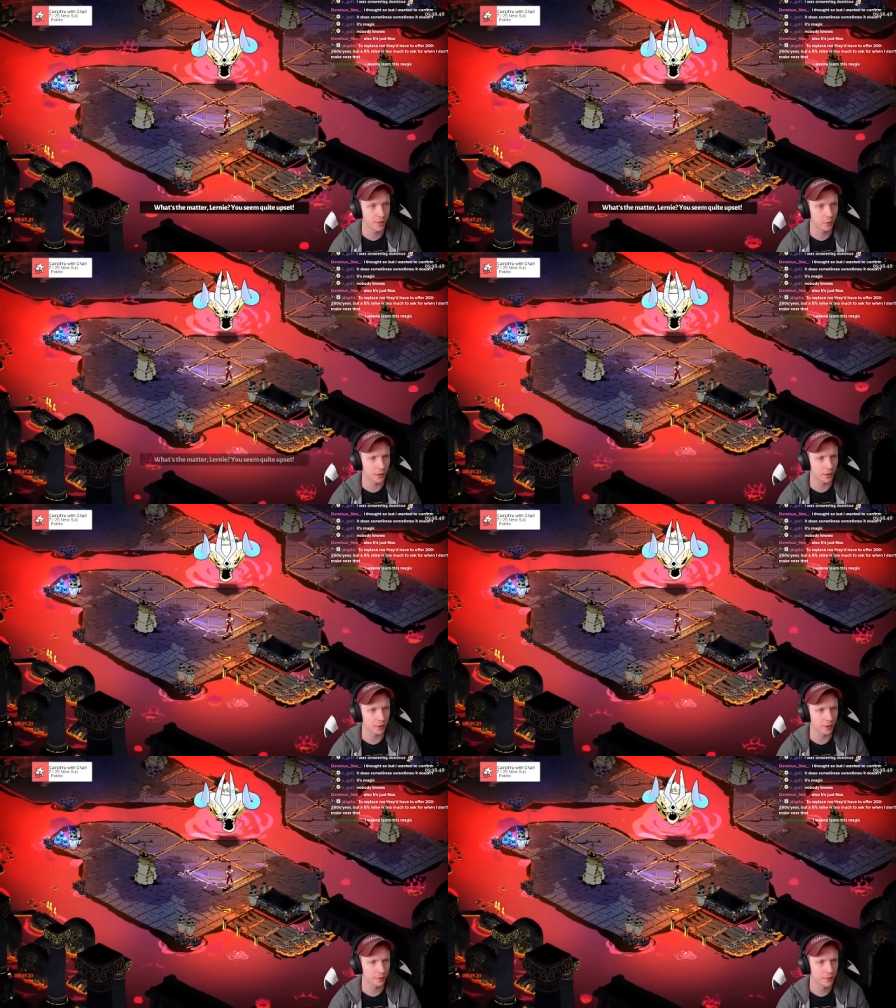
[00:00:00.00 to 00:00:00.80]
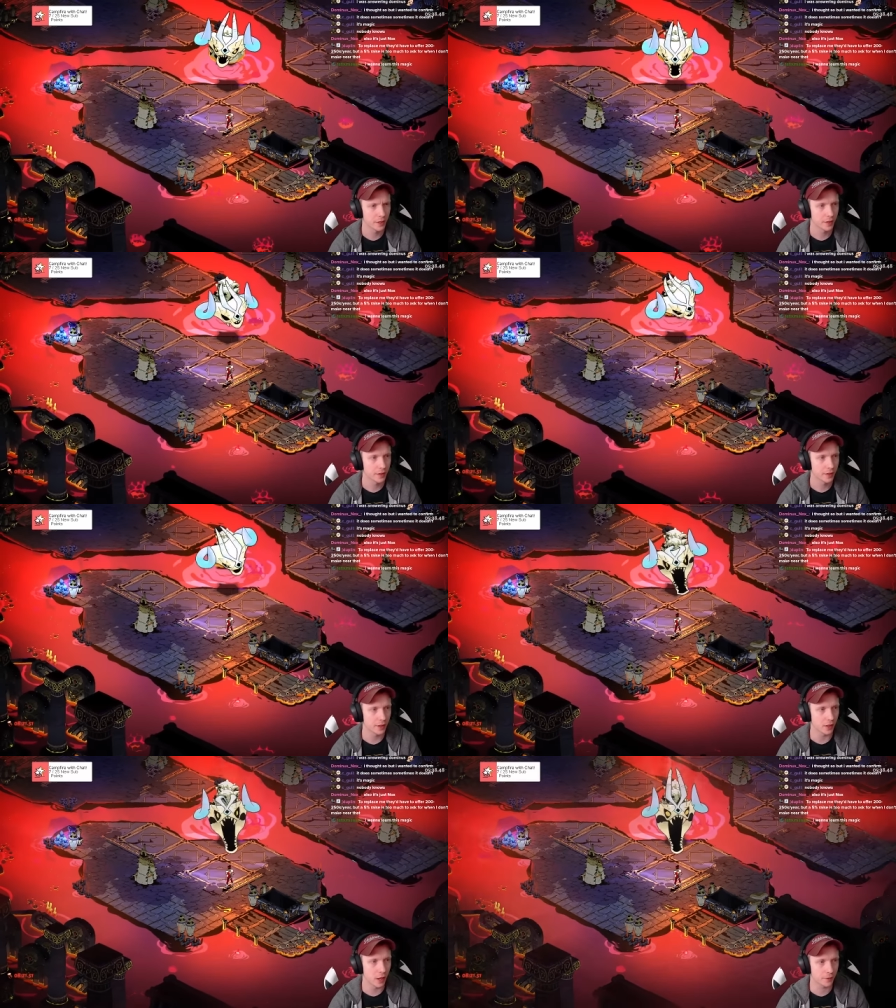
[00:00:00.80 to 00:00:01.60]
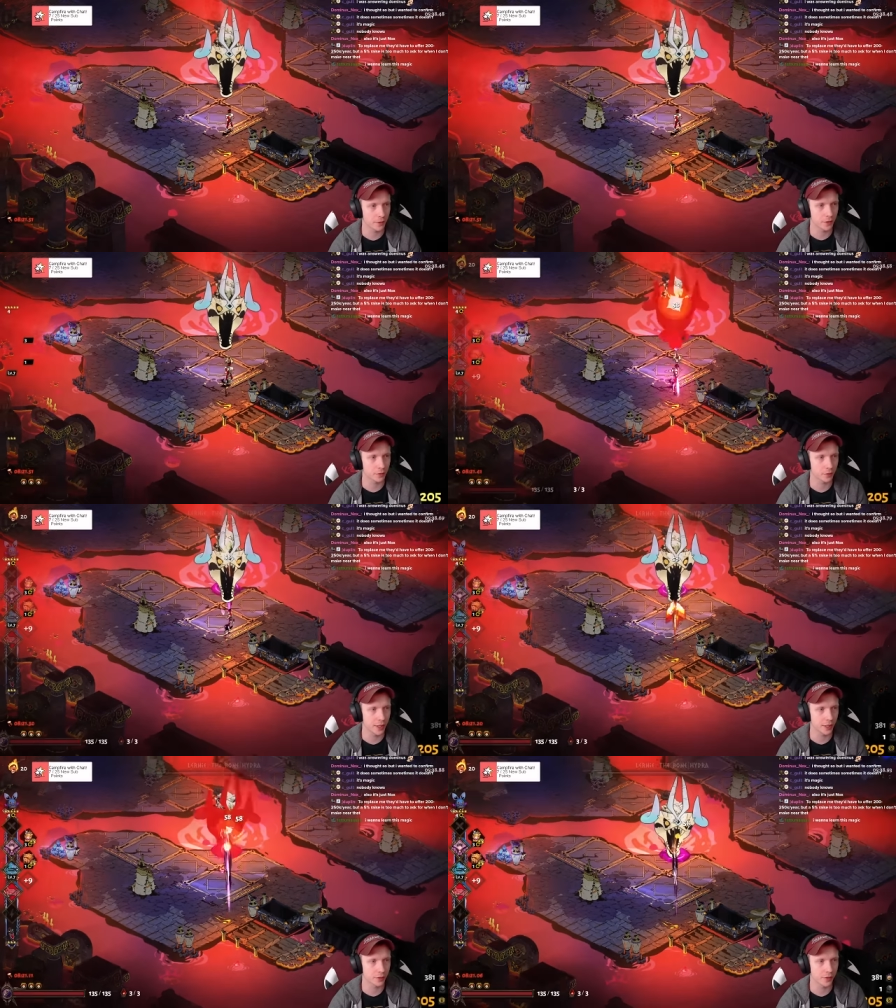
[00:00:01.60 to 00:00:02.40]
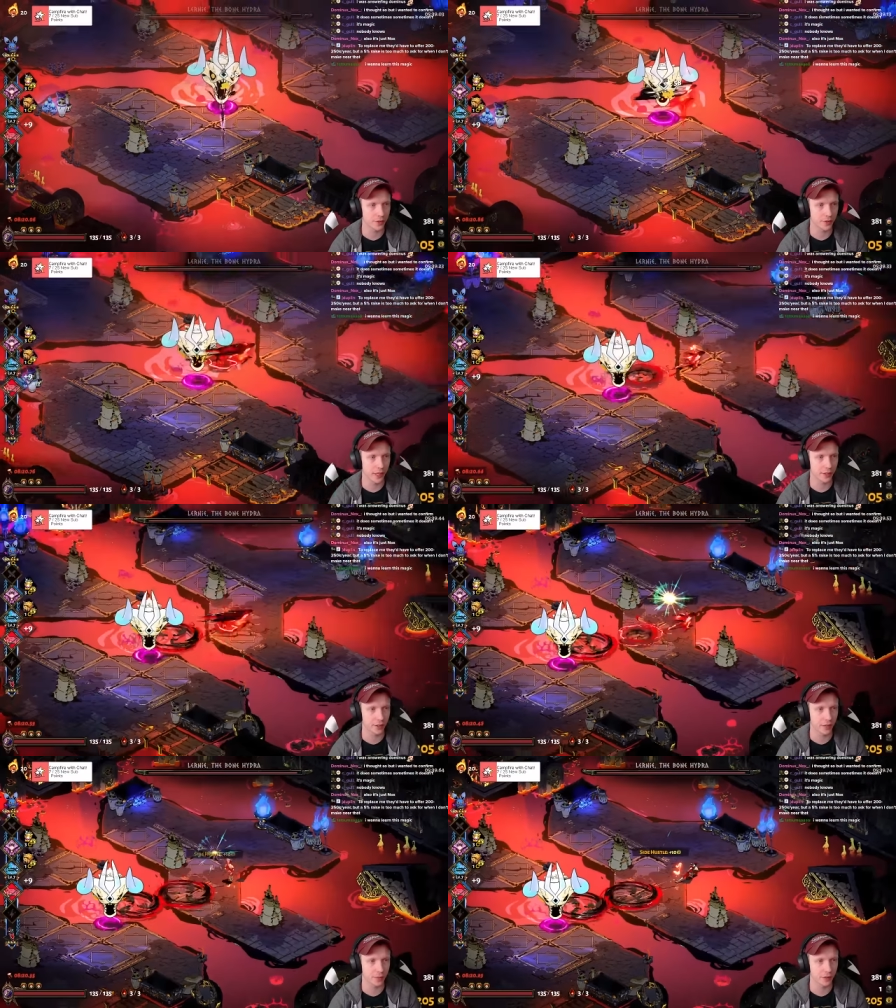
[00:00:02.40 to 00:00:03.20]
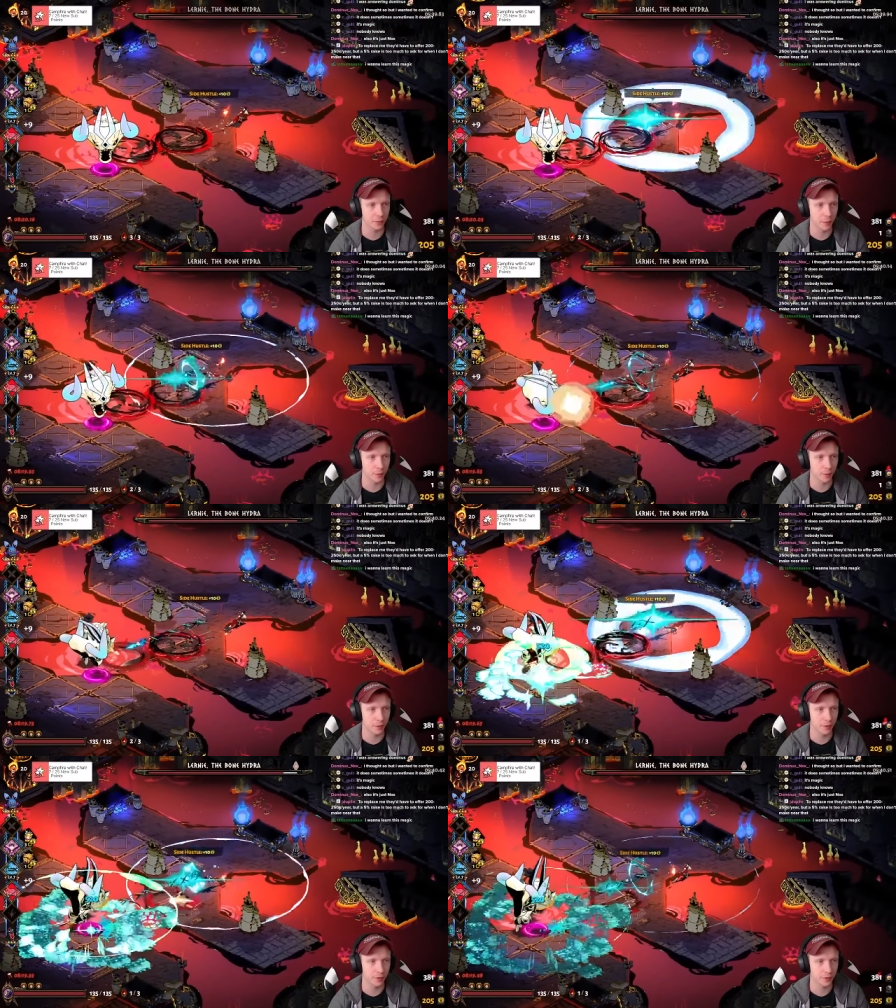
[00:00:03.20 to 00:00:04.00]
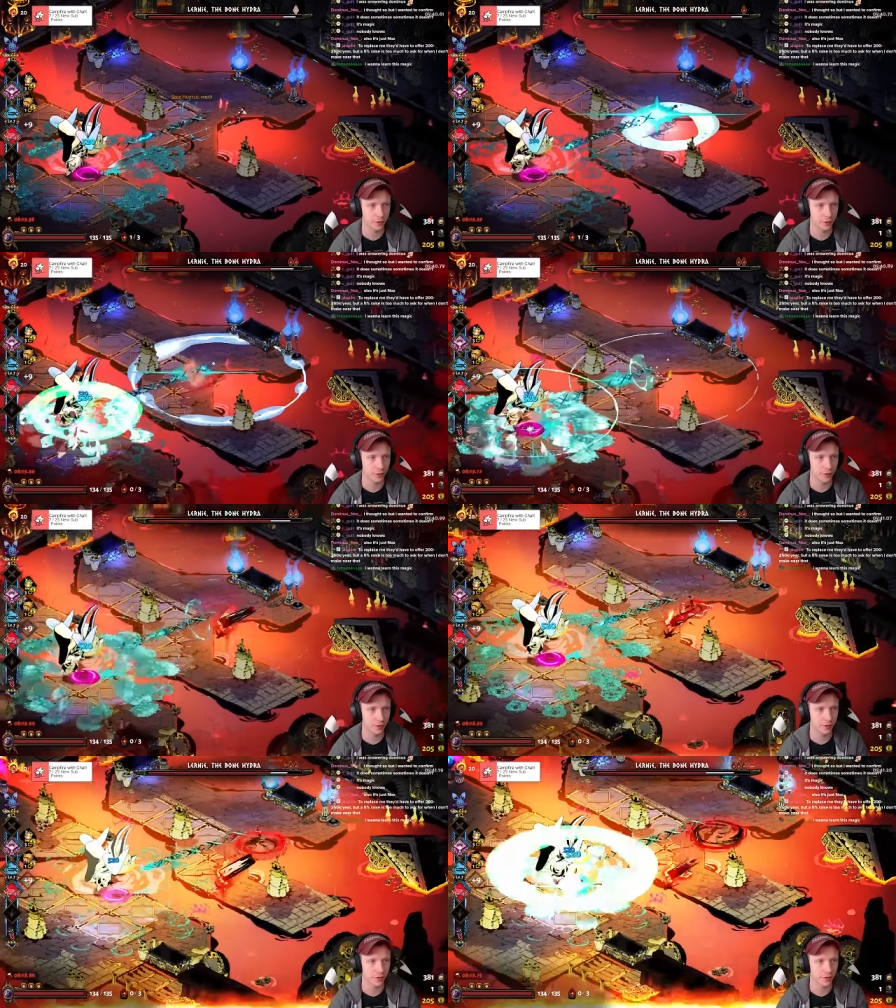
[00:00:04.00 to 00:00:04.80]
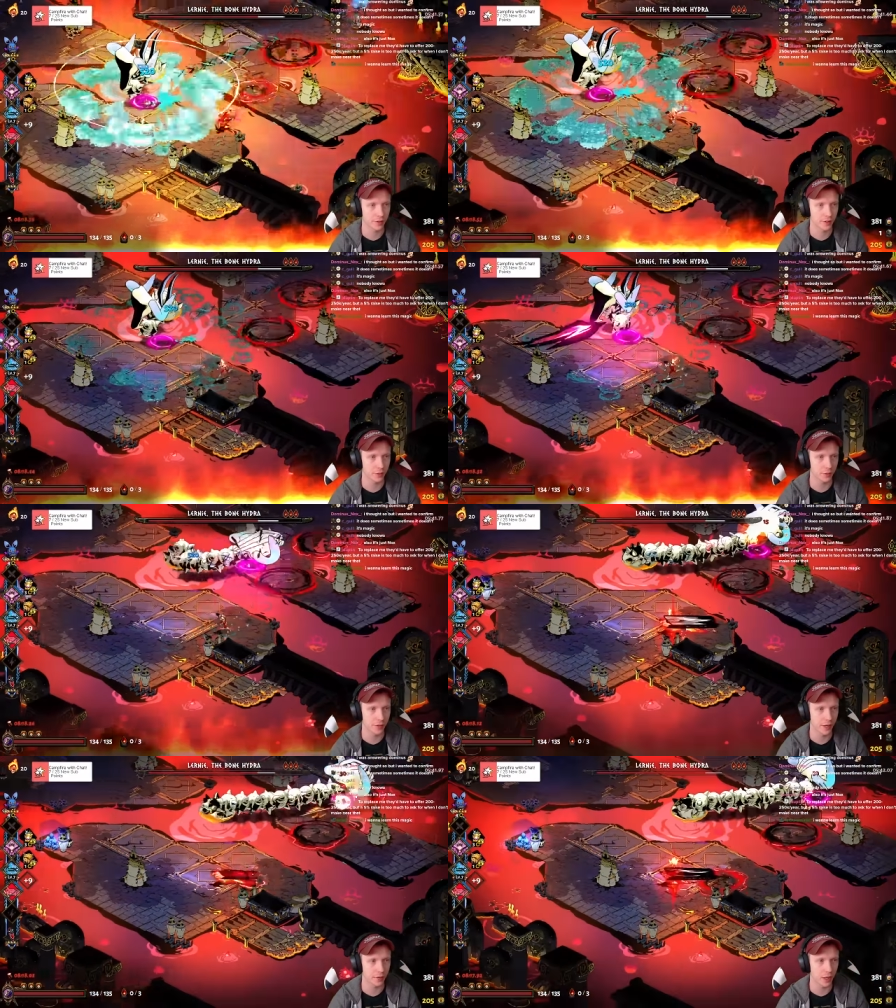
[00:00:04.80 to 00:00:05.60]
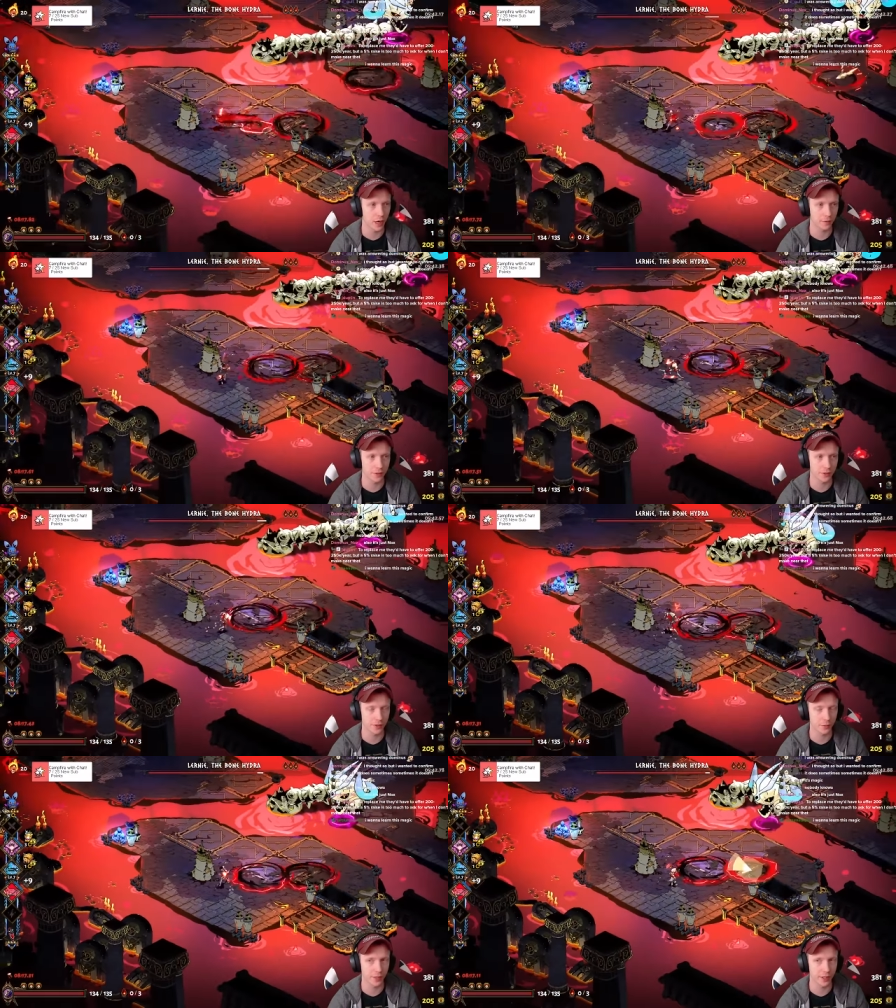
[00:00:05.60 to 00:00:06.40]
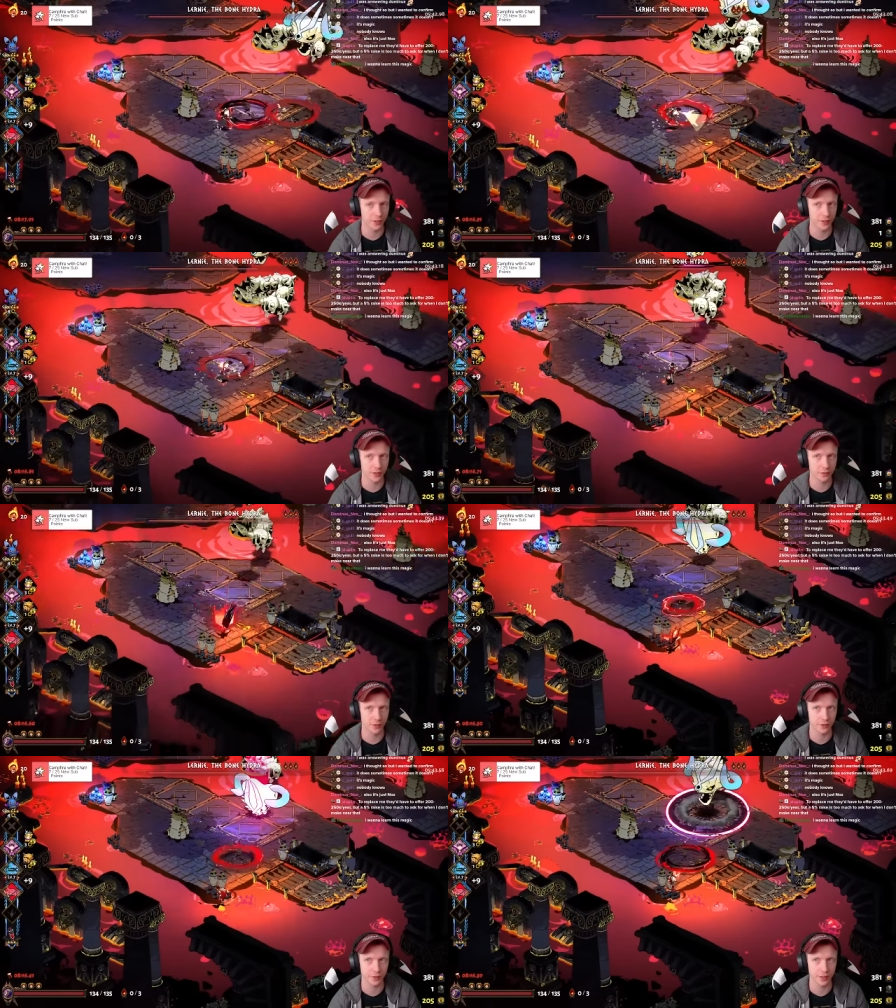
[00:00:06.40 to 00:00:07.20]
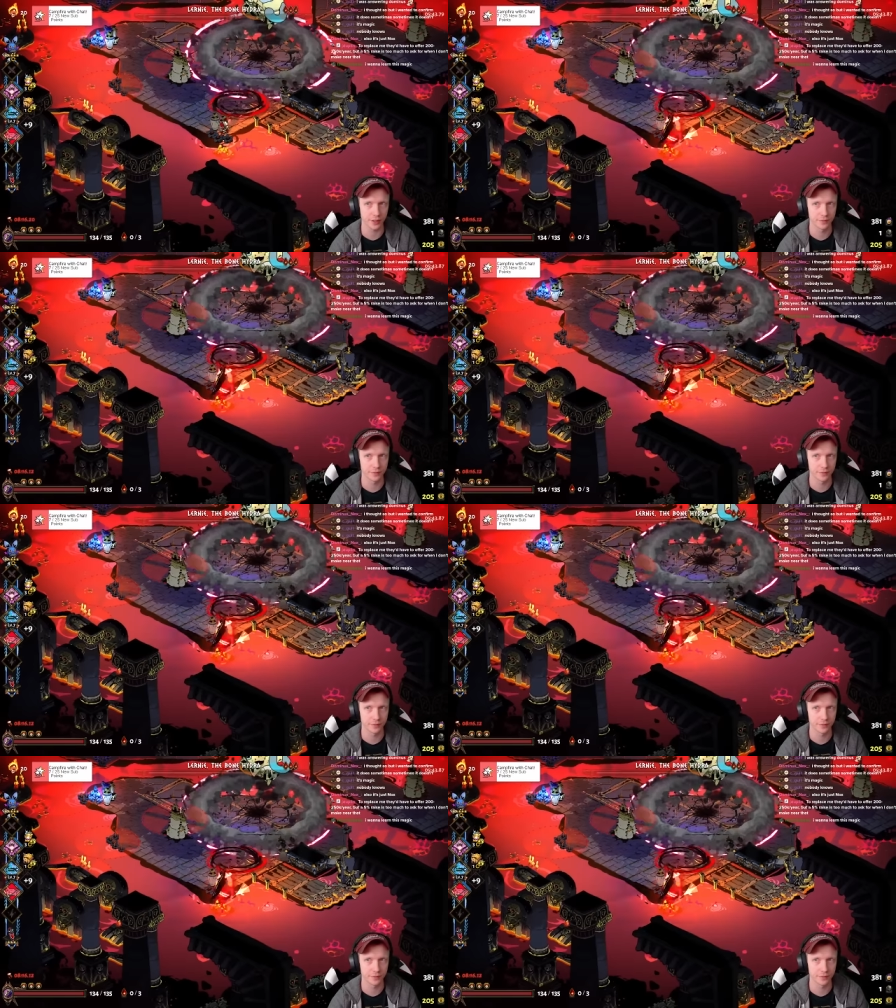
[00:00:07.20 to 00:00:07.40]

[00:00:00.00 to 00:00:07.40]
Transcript: Wait, hold on. They'll offer raise for the salary of higher rounds, but promotions, they will never offer the same rate as the increase rate.